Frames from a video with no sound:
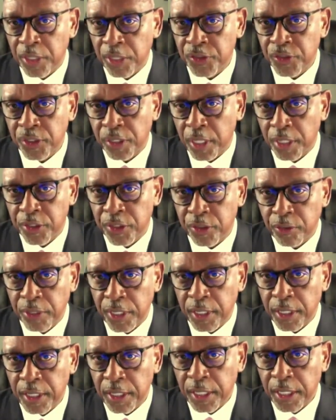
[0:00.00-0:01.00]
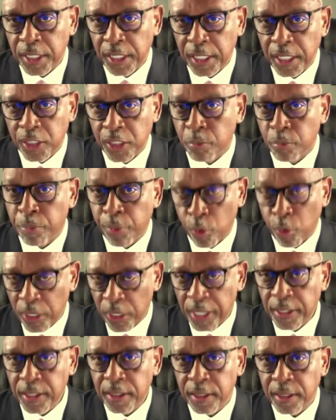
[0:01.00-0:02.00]
this country is
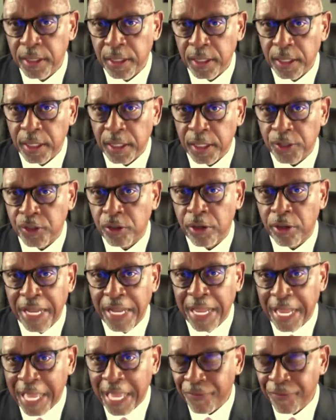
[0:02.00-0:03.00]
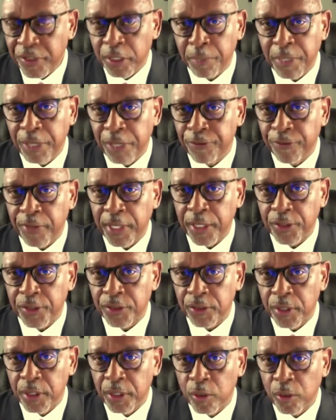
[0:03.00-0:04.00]
broken, it's going to have to be
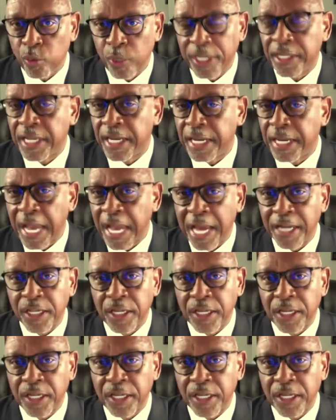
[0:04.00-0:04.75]
fixed. We cannot